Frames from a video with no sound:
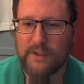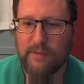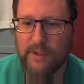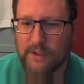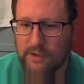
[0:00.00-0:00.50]
I'm
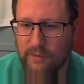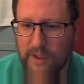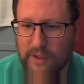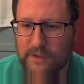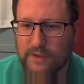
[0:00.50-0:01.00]
not sure why
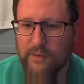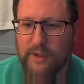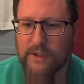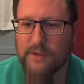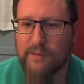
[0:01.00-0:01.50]
that square
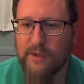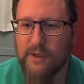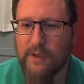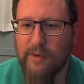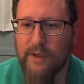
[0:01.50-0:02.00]
disappeared, I
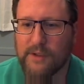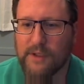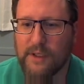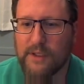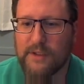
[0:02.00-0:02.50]

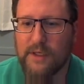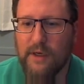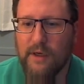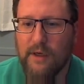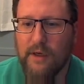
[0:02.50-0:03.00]
apologize.
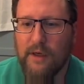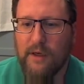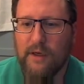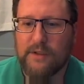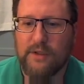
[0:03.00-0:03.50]

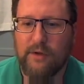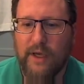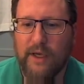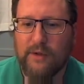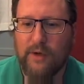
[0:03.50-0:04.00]
So
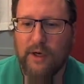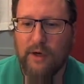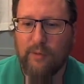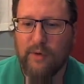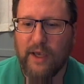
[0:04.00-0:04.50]
that
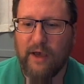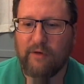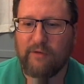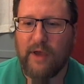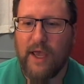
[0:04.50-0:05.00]
we
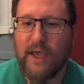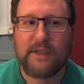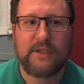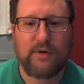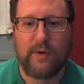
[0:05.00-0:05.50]
have n
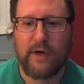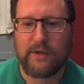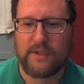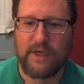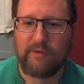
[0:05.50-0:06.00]
squares
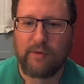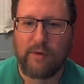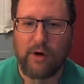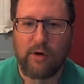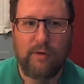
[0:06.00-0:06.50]
in every
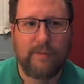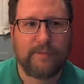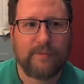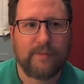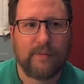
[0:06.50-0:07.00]
row.
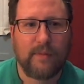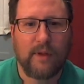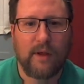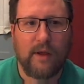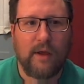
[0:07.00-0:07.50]

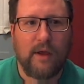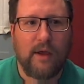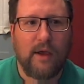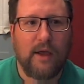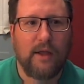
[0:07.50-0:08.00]

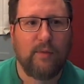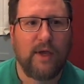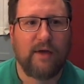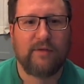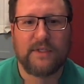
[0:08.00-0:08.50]
And then we
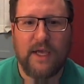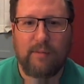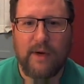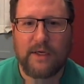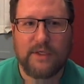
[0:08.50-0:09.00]
have this n
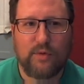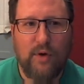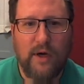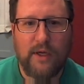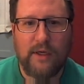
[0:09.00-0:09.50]
minus
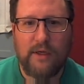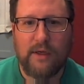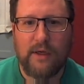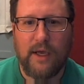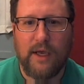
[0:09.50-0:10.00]
1,
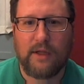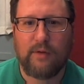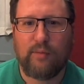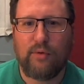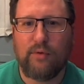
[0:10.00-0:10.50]
and the
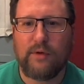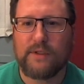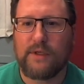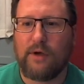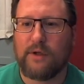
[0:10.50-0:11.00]
pools
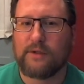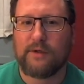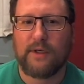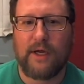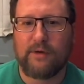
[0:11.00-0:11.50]
all
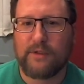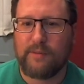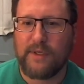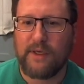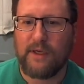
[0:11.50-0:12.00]
turned out to
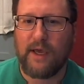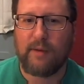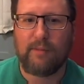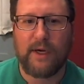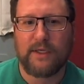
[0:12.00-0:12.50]
be n
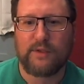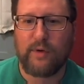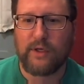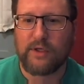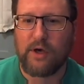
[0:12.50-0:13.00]
minus
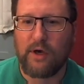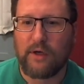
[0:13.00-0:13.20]
1 tall.